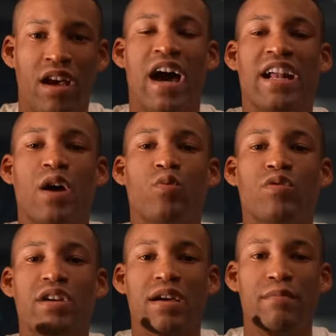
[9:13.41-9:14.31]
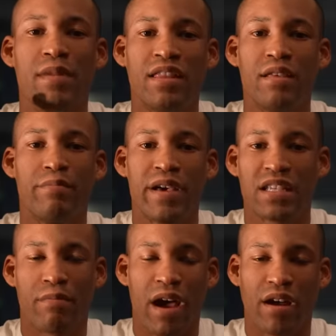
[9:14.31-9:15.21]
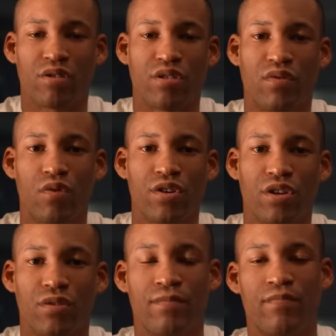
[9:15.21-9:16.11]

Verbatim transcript: and I will recommend the best macros for you.